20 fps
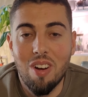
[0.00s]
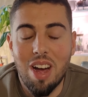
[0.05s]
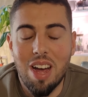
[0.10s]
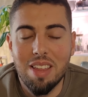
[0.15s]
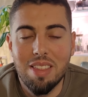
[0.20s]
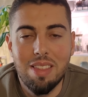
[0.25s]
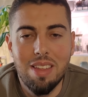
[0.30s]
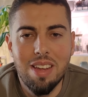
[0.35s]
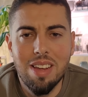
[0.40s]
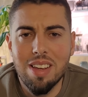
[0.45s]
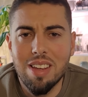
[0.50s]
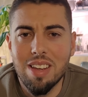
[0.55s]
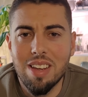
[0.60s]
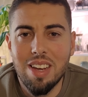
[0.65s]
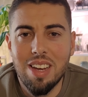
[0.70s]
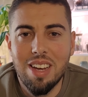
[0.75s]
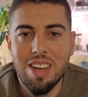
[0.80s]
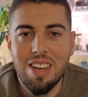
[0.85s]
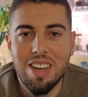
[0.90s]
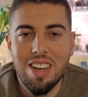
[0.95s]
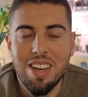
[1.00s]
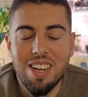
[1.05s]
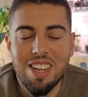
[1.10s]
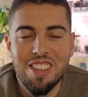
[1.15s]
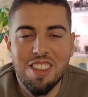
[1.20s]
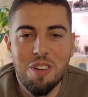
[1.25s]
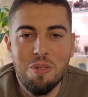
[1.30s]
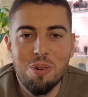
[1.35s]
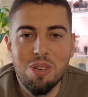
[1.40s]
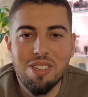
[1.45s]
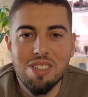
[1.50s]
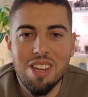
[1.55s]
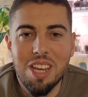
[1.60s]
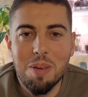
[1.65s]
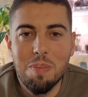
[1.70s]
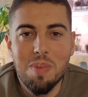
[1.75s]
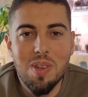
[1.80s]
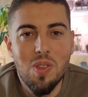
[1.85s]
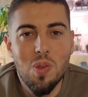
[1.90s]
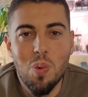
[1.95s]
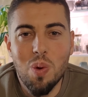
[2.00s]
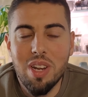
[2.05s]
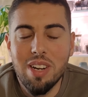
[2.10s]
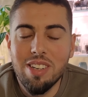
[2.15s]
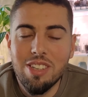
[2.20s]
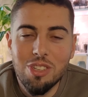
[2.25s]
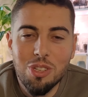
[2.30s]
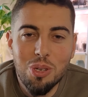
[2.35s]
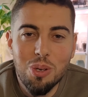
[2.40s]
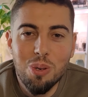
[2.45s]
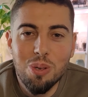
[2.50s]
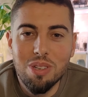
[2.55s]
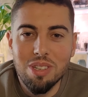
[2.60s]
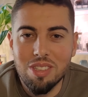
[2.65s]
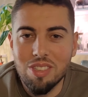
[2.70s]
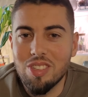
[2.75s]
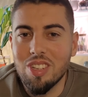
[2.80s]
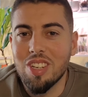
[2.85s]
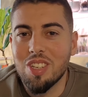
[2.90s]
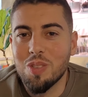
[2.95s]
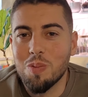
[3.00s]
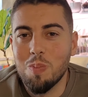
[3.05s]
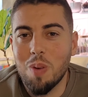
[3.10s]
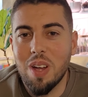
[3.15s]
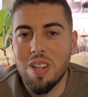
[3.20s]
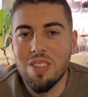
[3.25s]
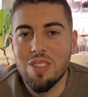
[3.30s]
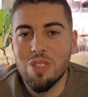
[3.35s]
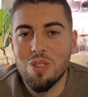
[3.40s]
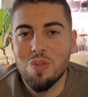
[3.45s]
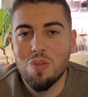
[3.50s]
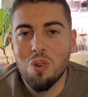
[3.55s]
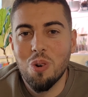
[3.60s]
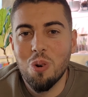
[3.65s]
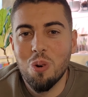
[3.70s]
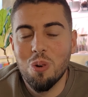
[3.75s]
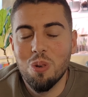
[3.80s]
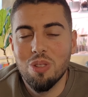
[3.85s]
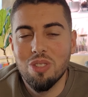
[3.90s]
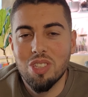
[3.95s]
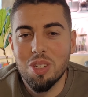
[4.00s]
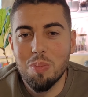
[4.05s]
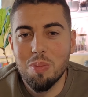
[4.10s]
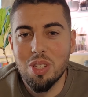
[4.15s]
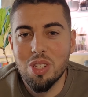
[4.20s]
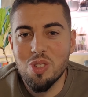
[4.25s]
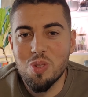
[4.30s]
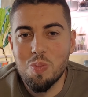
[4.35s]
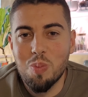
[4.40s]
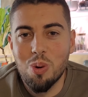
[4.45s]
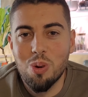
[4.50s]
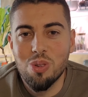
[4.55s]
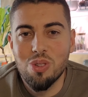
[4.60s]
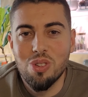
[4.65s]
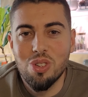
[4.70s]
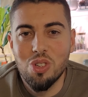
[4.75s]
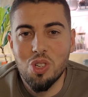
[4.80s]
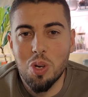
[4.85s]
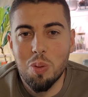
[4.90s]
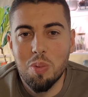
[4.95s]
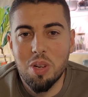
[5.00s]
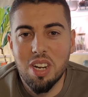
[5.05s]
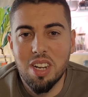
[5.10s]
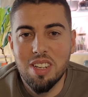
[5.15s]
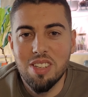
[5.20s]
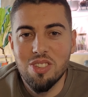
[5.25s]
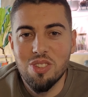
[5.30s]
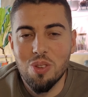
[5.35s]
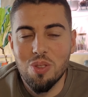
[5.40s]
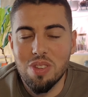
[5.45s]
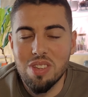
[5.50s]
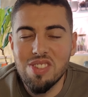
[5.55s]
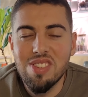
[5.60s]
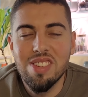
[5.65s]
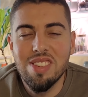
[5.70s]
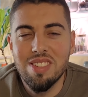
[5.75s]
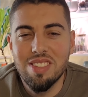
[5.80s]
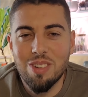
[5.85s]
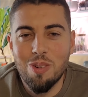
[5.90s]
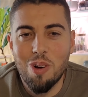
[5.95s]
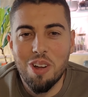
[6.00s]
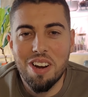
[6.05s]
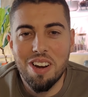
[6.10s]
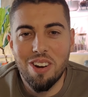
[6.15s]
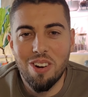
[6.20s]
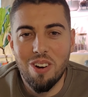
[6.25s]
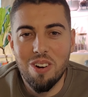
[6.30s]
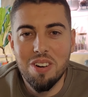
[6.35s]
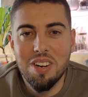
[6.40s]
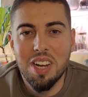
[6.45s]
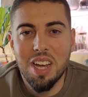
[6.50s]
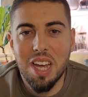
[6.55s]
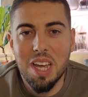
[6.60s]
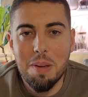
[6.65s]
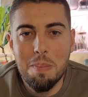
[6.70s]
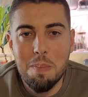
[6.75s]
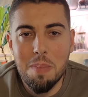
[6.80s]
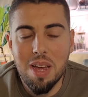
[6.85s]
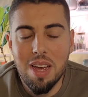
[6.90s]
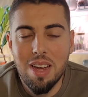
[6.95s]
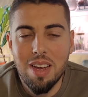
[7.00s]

I think they were saying between 2 to 6 months for some of the spores to germinate, so this is quite a long game.